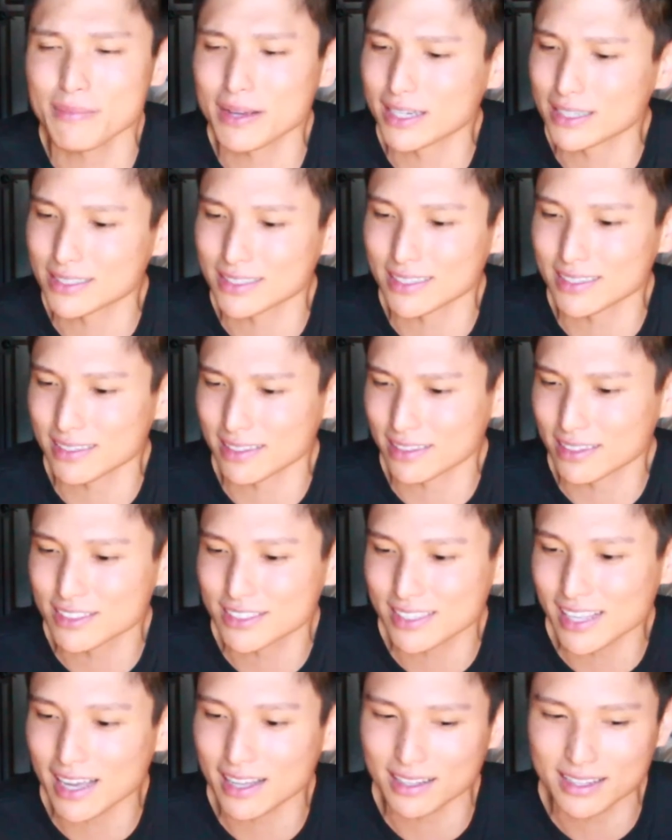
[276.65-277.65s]
because
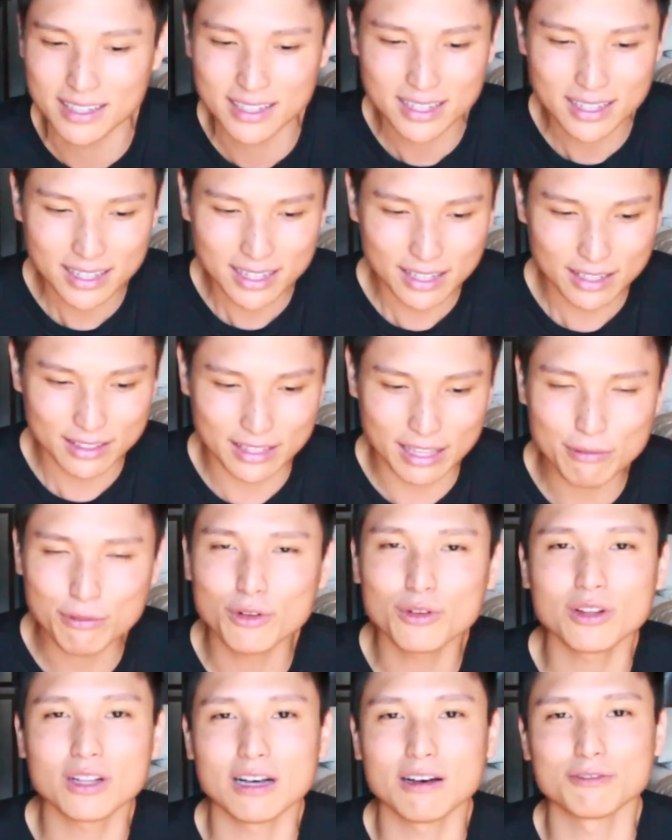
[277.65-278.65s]
there's that
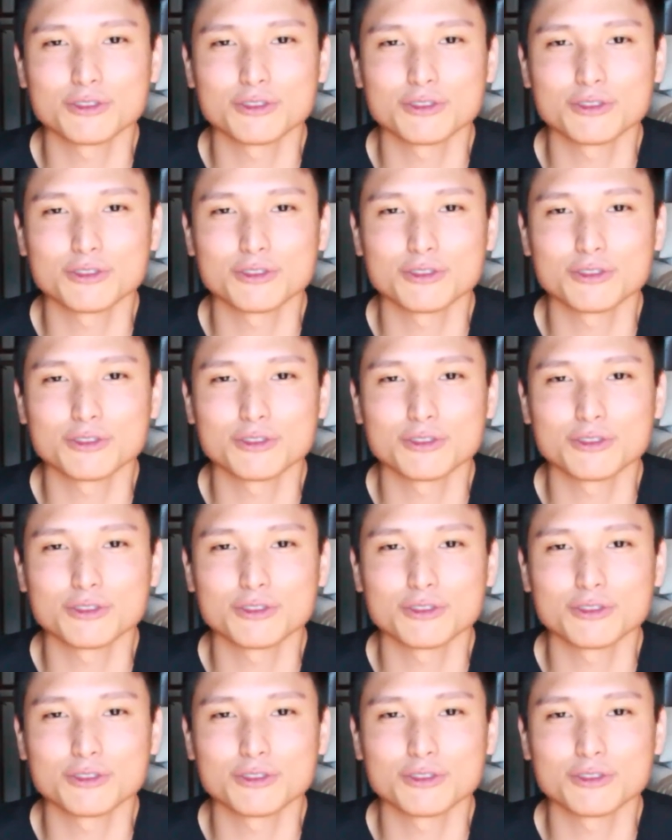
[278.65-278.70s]
level